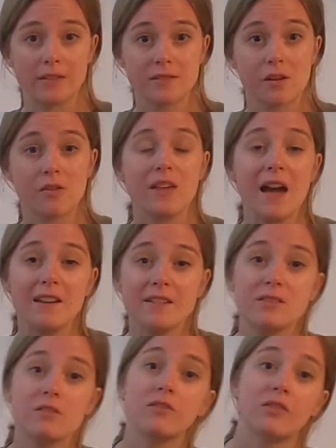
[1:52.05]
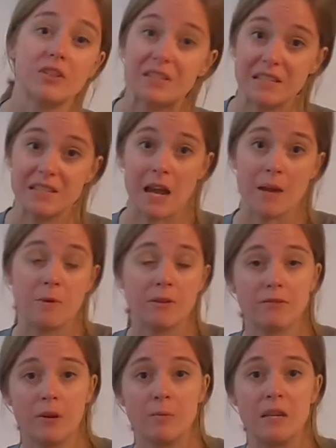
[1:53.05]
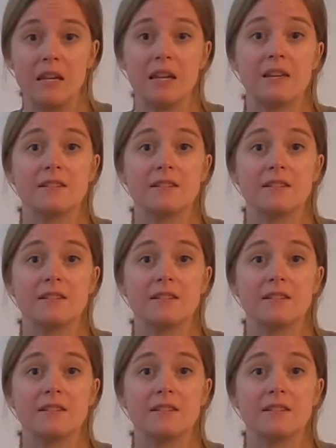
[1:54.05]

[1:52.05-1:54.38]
So that is your first assignment for me,